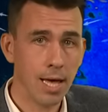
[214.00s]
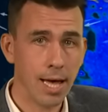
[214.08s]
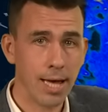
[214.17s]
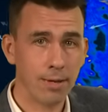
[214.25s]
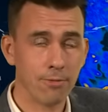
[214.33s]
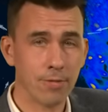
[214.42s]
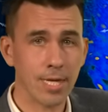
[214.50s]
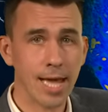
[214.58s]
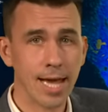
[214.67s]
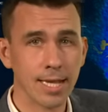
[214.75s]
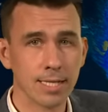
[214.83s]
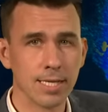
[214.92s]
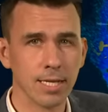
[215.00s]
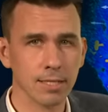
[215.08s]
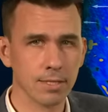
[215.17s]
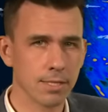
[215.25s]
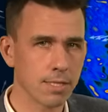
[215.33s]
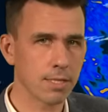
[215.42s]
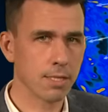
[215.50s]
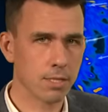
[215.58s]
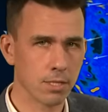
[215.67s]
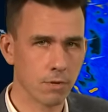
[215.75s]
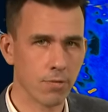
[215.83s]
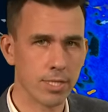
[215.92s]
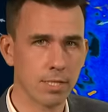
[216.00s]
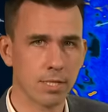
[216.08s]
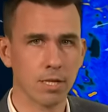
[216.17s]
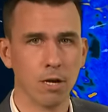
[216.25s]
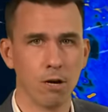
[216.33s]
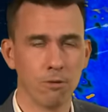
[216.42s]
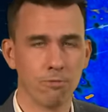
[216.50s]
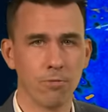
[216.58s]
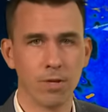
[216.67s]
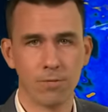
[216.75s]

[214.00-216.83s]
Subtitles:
and for the Angus Hills, there's the risk of